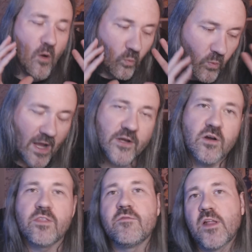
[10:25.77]
while
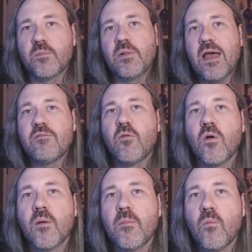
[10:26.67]
you're on the Vella
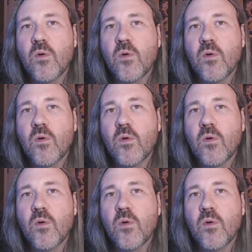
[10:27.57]
platform,